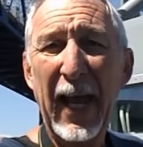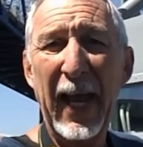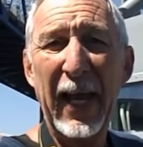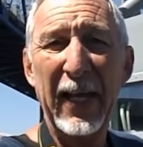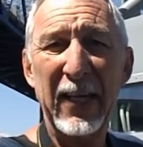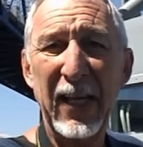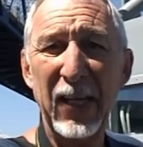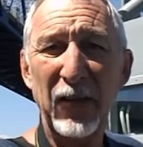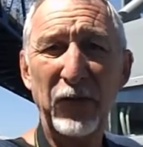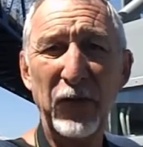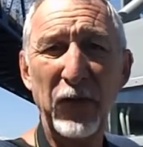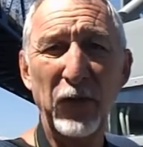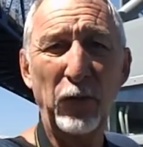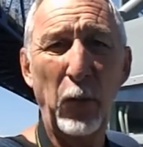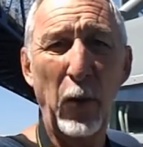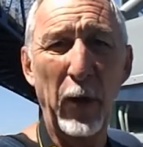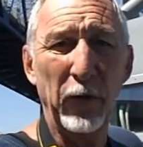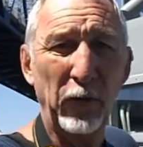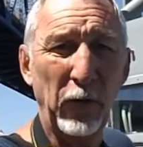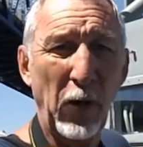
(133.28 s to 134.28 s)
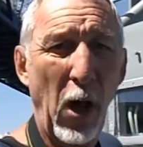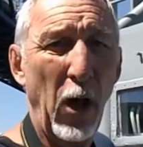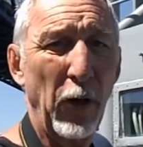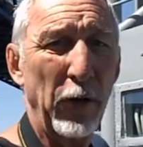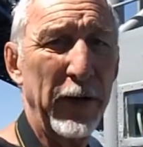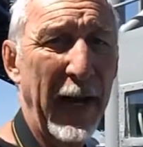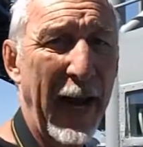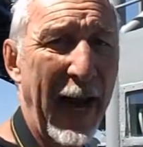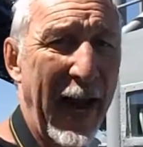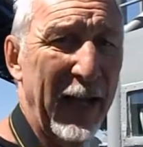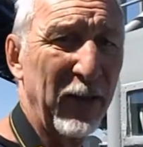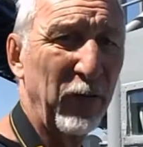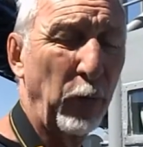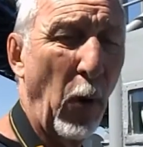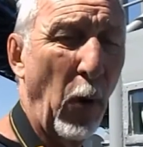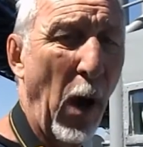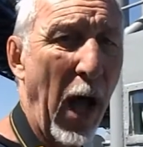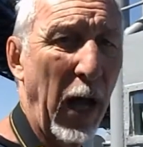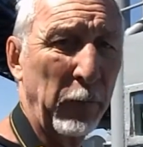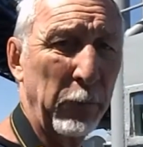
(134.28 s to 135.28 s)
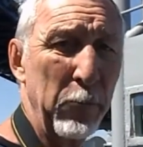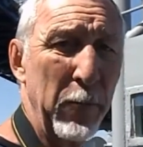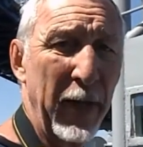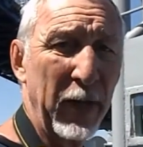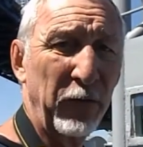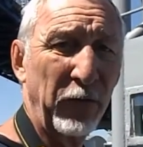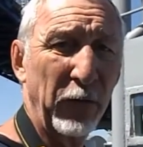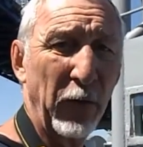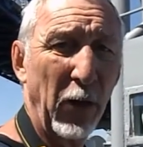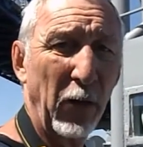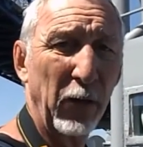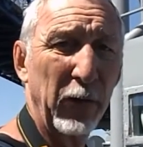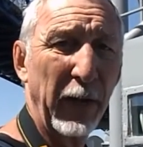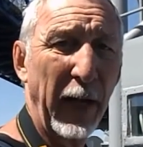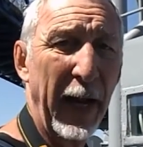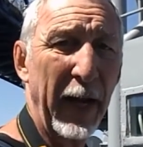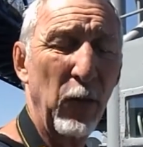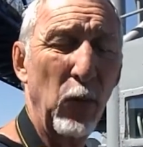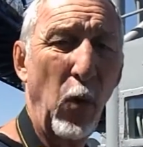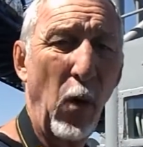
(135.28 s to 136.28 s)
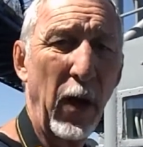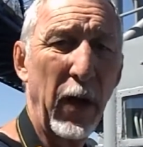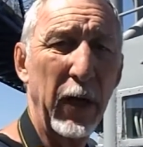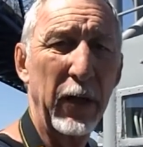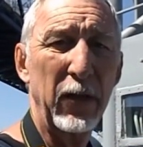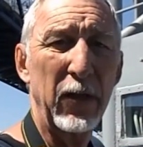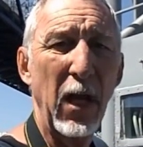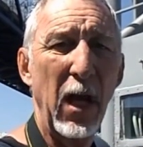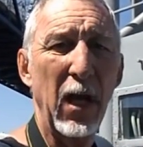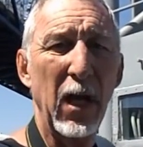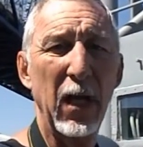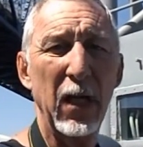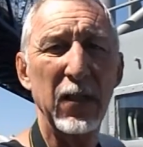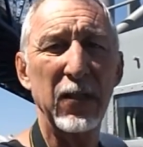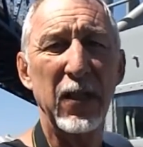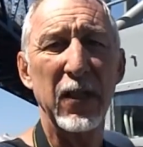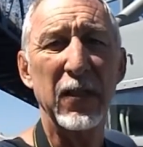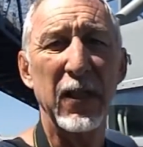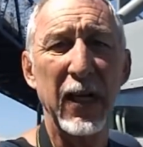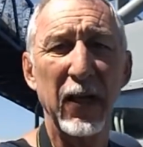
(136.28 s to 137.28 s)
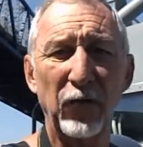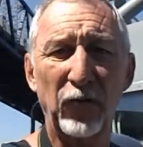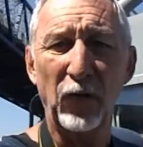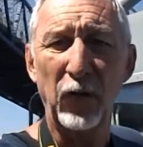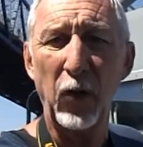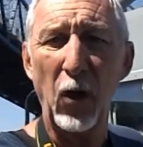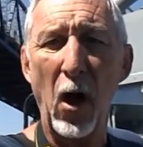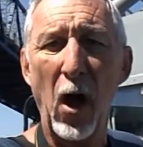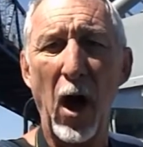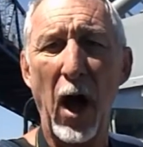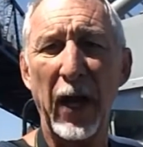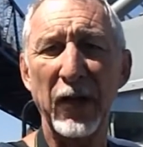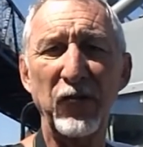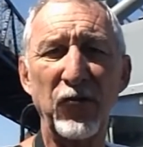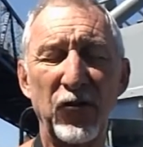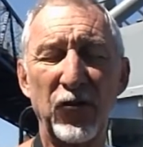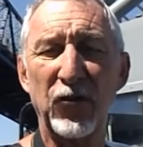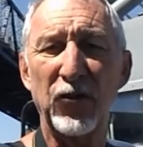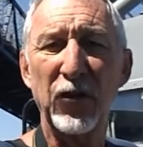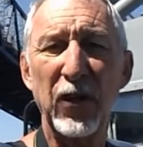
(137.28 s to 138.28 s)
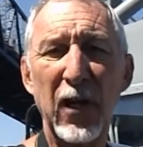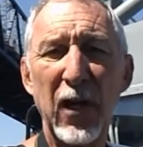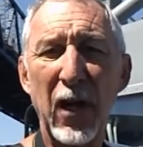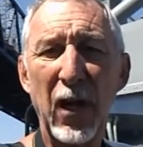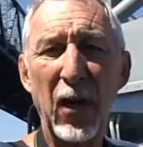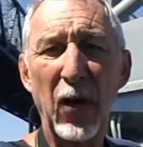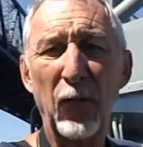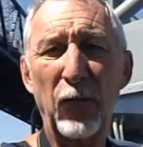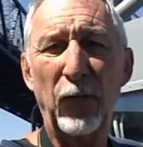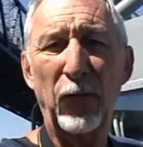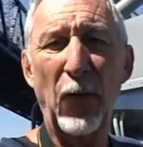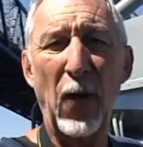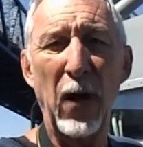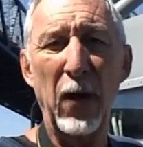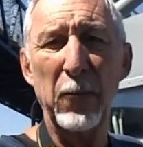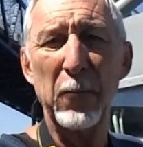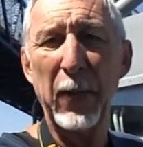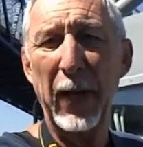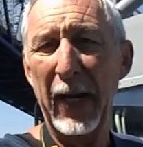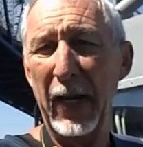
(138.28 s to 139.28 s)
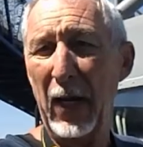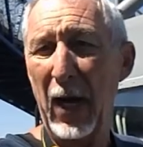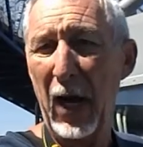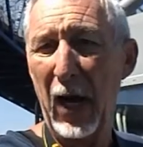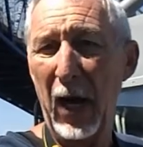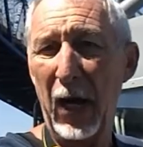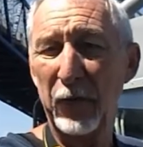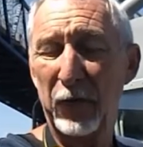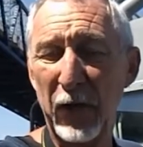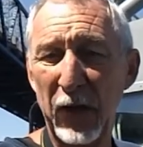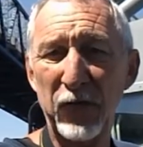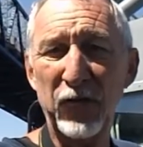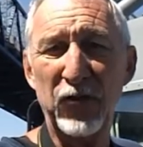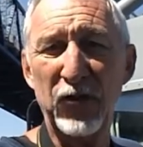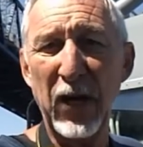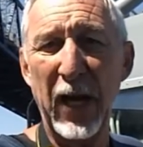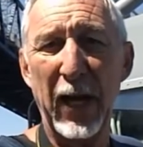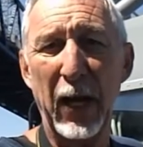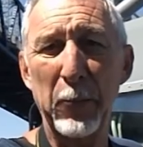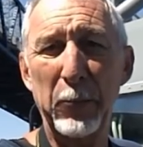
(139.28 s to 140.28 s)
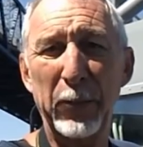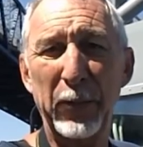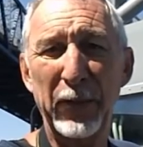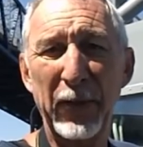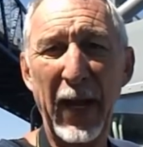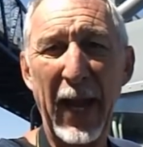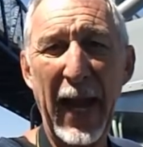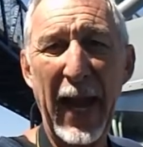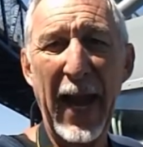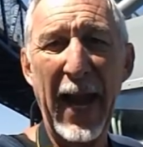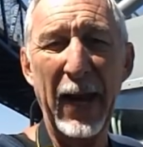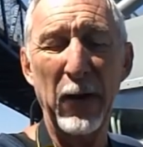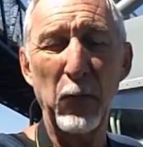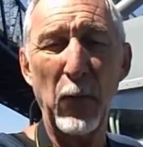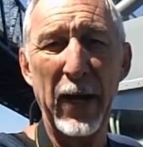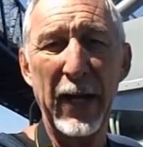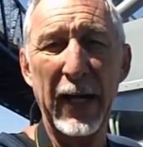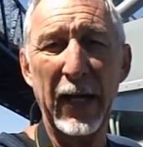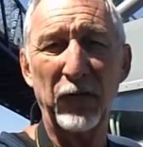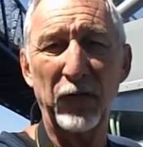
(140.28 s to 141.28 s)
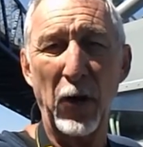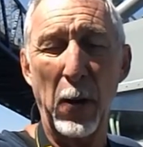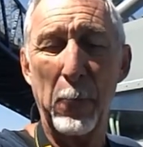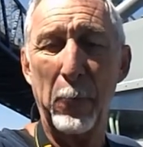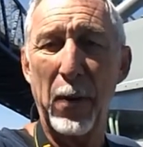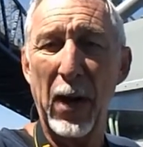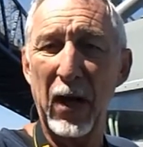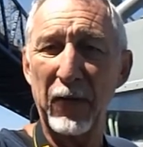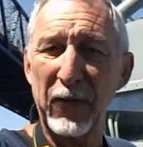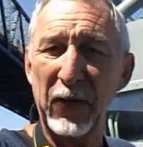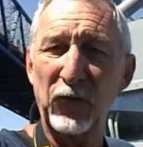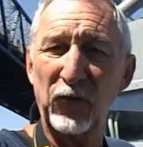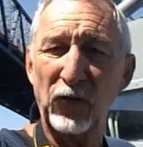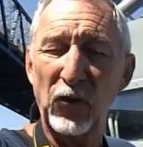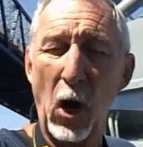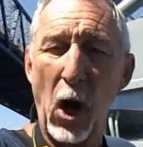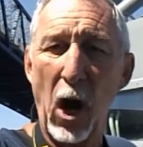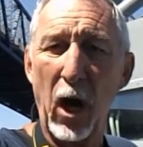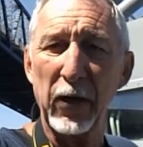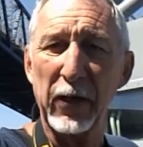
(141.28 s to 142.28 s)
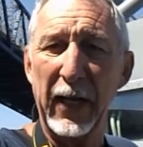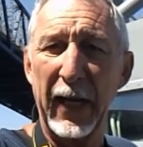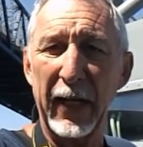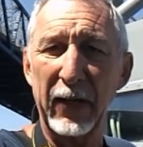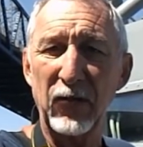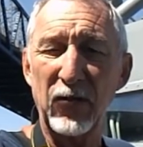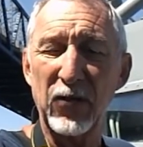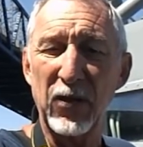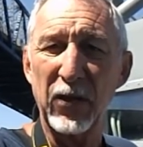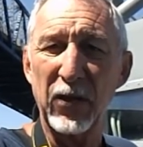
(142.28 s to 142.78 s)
And this is what is called an ASROC missile. And what it does is it is launched from uh, this ship, and when it gets above its target,